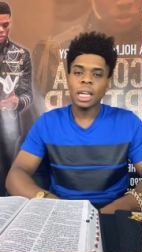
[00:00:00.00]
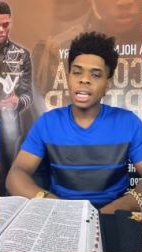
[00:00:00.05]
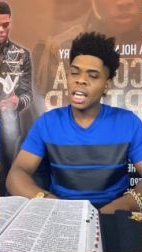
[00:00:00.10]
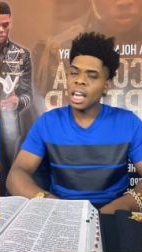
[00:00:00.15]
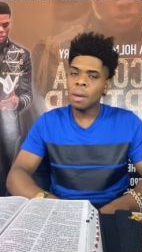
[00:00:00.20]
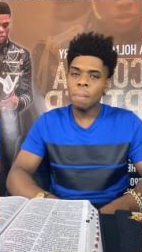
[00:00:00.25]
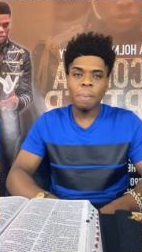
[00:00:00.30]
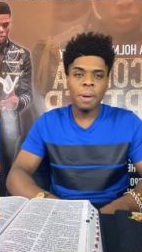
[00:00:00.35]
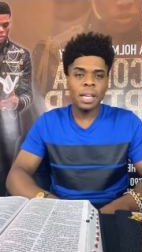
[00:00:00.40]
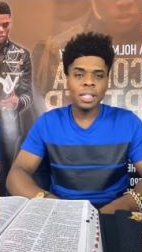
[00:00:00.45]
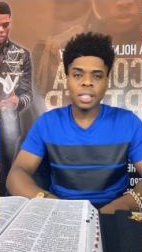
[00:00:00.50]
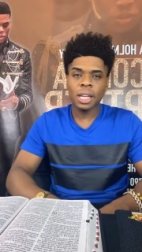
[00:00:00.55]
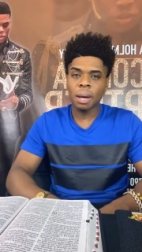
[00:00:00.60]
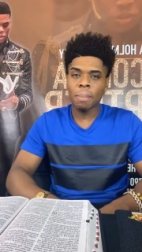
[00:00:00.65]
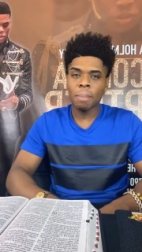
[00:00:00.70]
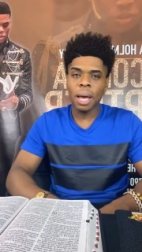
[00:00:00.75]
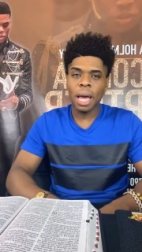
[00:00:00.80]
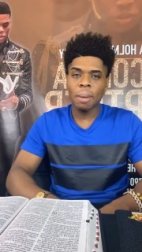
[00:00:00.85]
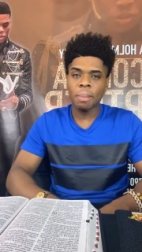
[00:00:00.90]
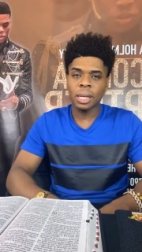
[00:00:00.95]
Keep his
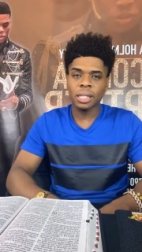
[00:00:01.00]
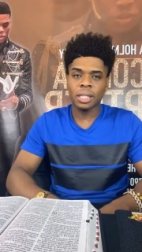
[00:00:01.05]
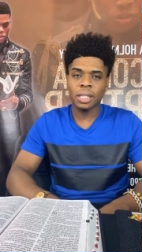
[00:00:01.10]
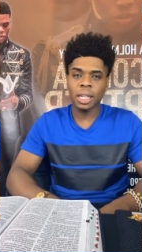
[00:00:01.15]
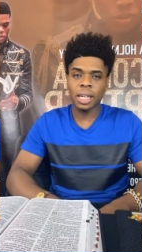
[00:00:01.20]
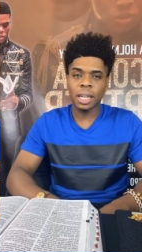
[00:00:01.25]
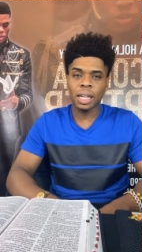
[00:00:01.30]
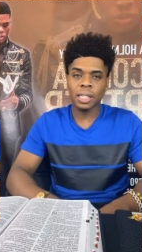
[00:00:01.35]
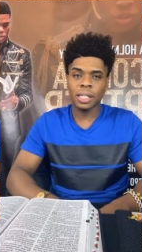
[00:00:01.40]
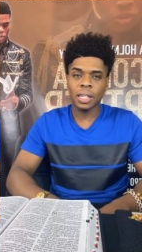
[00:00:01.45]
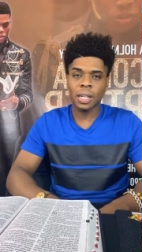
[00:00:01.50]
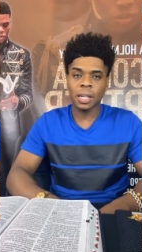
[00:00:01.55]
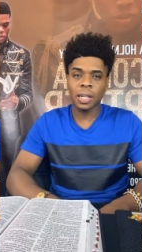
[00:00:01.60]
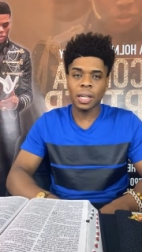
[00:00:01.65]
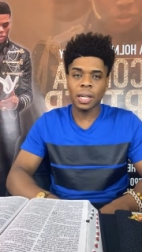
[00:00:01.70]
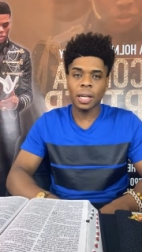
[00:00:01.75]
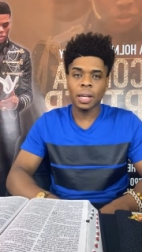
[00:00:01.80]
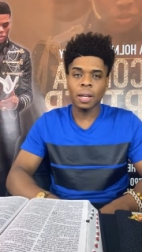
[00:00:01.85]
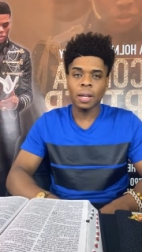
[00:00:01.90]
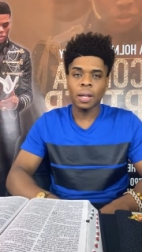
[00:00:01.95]
commandments
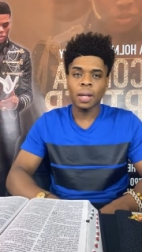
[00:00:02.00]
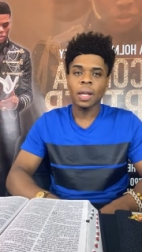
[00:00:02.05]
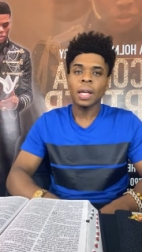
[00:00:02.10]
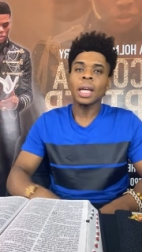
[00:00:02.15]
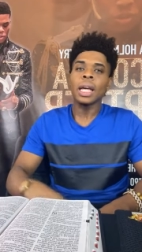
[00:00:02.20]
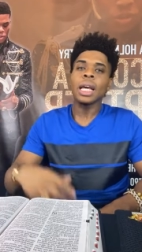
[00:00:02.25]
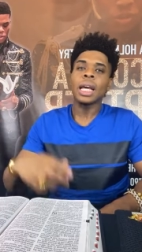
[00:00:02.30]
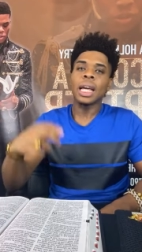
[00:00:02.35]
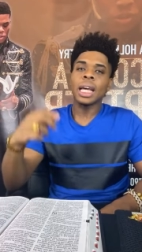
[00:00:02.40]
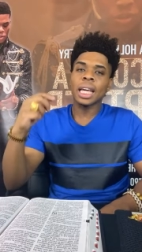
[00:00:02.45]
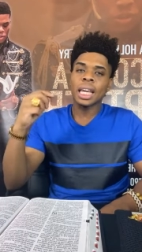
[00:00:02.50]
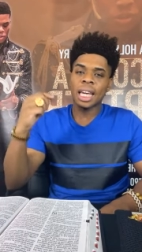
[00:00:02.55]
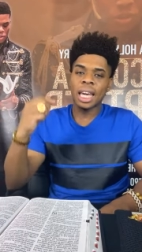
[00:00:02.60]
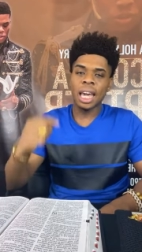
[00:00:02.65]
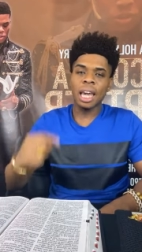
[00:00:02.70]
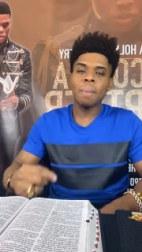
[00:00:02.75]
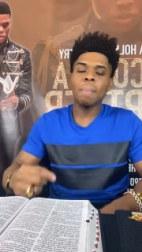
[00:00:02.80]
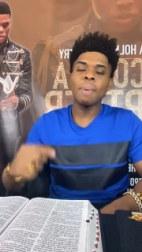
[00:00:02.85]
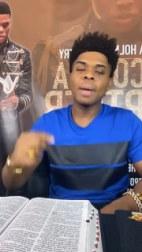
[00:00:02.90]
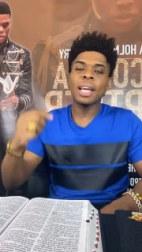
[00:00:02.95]
diligently.
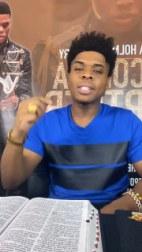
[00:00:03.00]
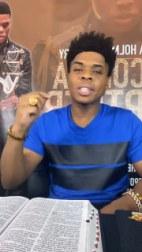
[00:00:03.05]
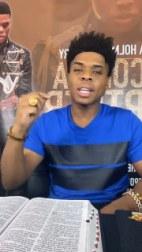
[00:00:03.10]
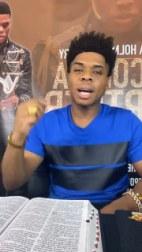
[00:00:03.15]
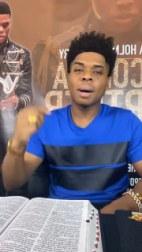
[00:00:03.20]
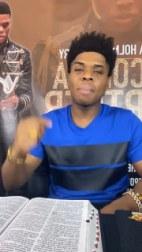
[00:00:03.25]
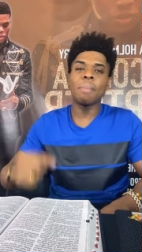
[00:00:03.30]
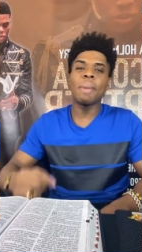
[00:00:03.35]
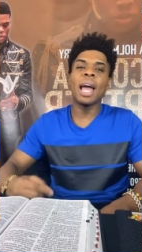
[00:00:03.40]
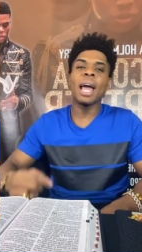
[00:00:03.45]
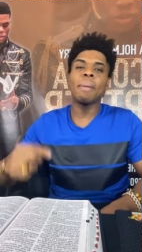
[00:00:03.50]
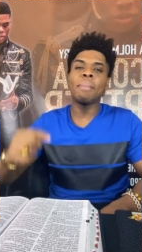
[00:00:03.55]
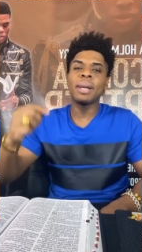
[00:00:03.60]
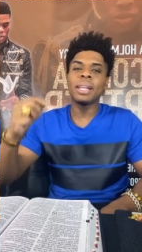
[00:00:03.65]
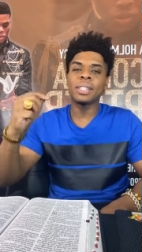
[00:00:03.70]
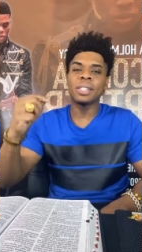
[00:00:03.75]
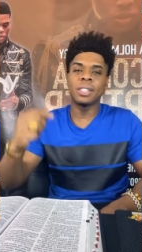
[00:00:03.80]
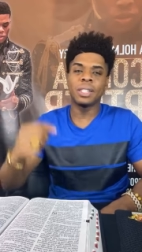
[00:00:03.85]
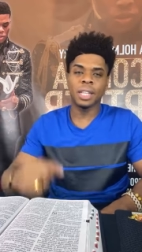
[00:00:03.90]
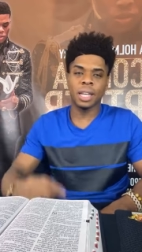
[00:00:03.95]
Keep his
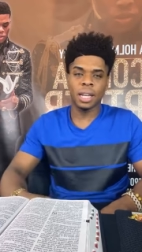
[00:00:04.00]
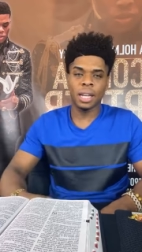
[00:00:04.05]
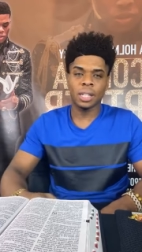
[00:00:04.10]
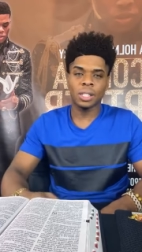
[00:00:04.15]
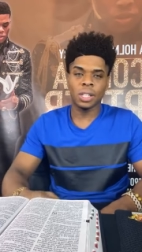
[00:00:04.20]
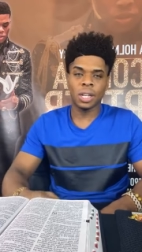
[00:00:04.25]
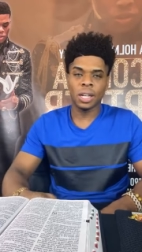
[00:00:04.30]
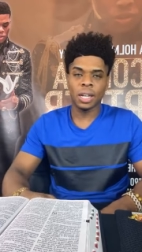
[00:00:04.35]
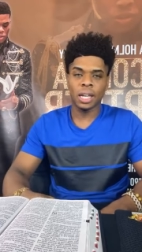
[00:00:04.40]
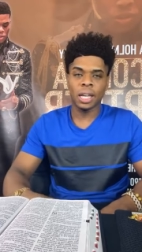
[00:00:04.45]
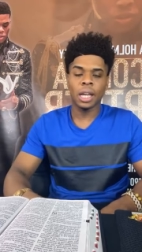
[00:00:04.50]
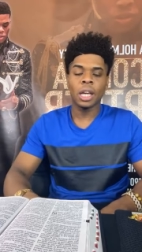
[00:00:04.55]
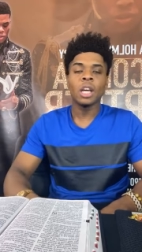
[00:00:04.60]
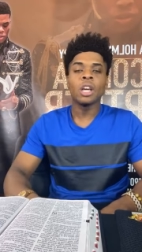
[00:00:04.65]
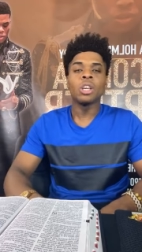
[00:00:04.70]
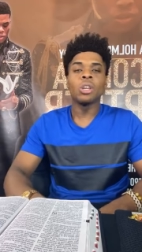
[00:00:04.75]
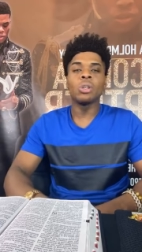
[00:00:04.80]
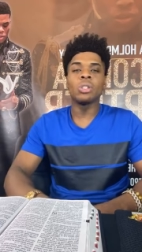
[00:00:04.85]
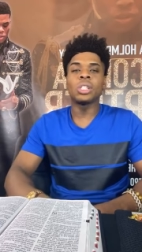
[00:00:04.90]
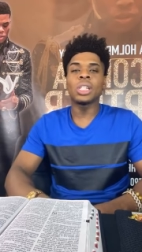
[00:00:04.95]
commandments diligently.
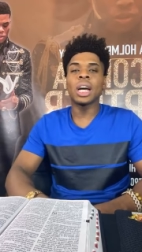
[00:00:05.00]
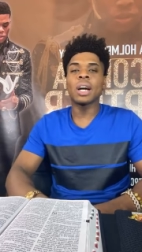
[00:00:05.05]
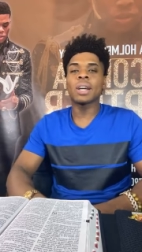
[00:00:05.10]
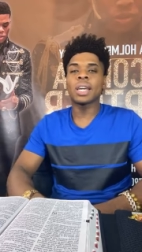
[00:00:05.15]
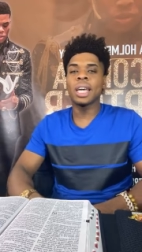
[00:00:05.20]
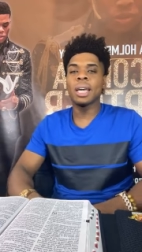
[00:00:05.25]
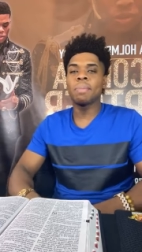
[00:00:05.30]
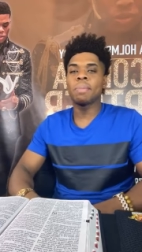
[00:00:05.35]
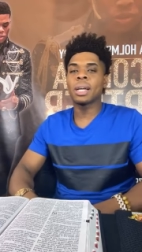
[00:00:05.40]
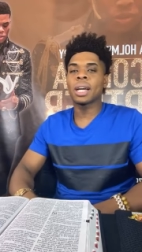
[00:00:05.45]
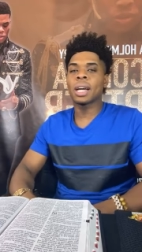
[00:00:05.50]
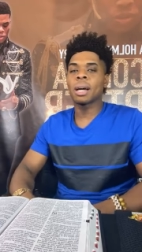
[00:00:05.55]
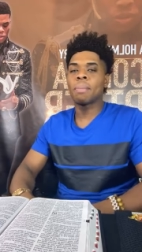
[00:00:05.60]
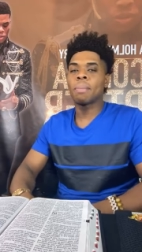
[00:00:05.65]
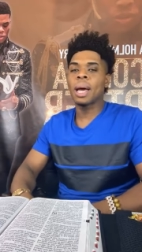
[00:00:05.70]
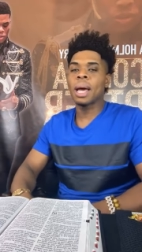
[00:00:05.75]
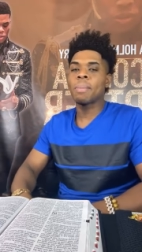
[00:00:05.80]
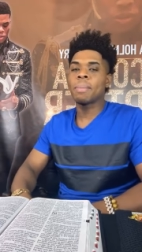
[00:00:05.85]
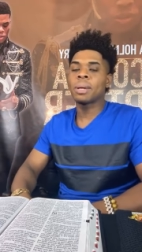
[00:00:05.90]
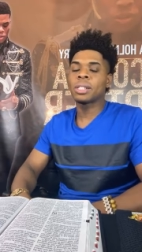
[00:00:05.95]
You shall keep the
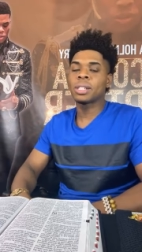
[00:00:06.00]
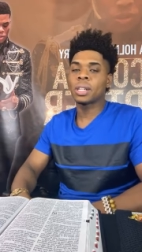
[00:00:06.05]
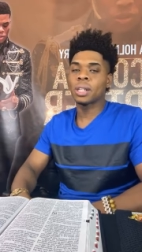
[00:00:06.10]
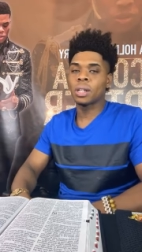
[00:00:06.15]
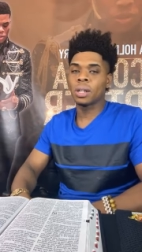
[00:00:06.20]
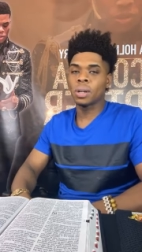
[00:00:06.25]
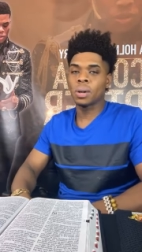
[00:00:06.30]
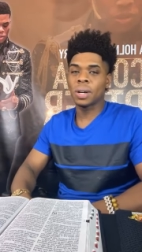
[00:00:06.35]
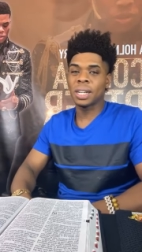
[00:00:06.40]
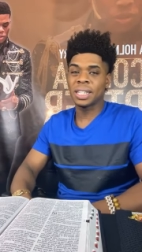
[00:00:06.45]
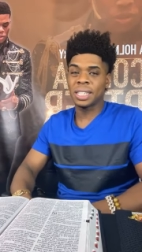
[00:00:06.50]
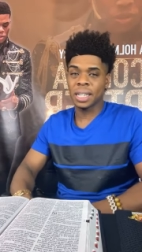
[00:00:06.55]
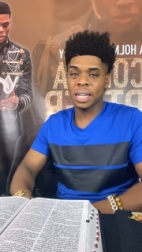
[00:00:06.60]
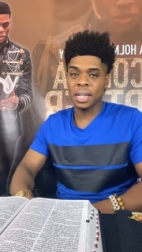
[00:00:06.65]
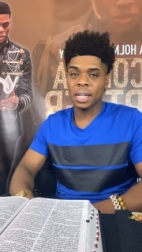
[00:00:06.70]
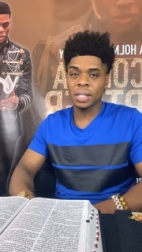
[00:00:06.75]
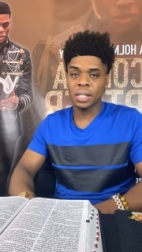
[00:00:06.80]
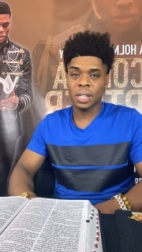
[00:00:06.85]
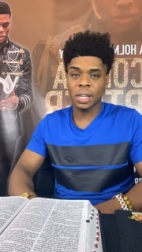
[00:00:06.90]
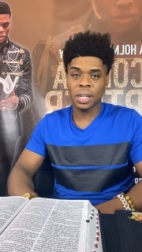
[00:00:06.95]
commandments of the Lord
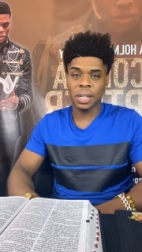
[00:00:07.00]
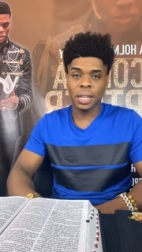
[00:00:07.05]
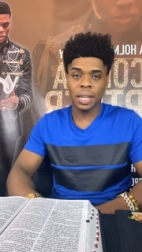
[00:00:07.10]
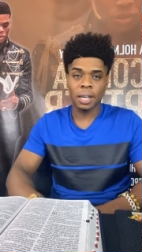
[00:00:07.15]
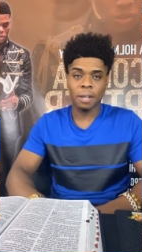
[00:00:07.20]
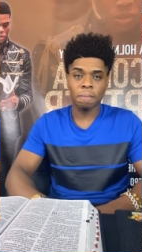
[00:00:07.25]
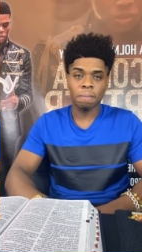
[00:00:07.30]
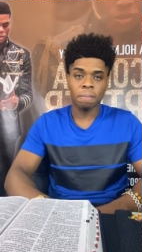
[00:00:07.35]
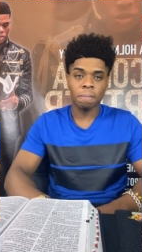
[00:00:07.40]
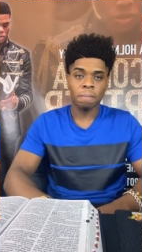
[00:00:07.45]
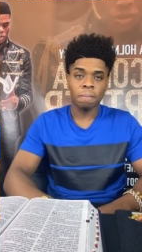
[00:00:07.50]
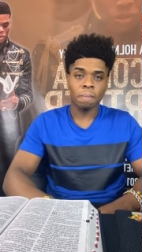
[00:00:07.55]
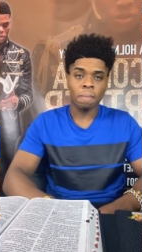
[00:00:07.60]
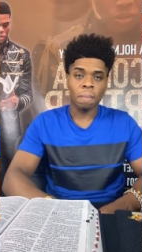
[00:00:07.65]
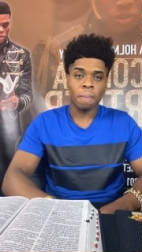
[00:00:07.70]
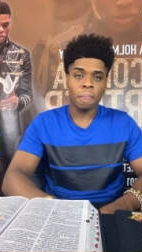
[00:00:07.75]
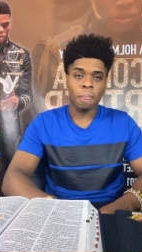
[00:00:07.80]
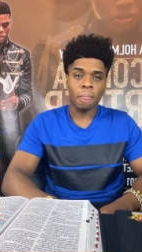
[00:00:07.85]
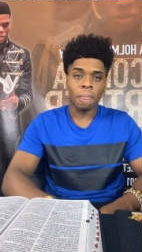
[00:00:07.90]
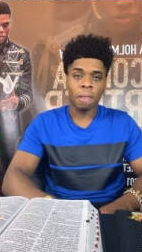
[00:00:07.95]
diligently.
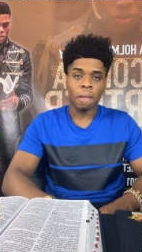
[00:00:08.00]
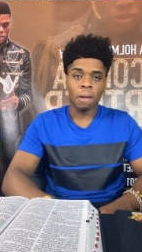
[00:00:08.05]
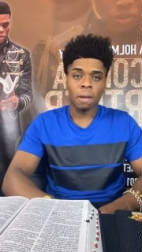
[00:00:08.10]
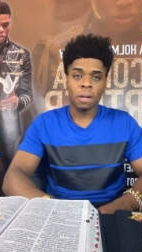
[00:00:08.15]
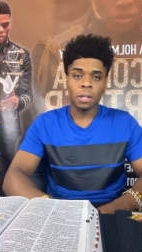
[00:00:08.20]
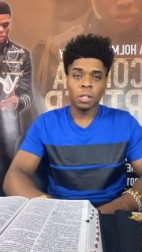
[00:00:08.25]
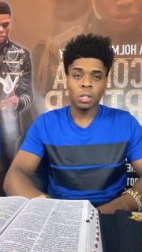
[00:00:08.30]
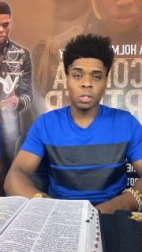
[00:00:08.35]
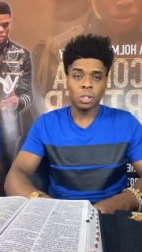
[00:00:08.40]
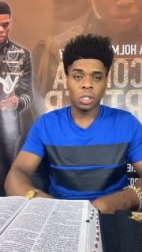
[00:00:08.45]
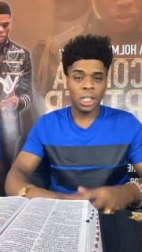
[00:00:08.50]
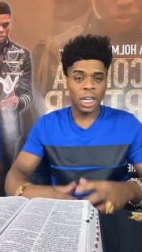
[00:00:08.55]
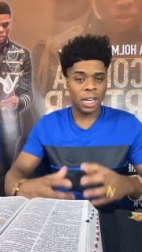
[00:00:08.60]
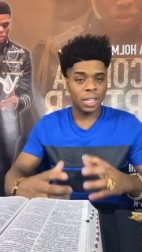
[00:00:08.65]
You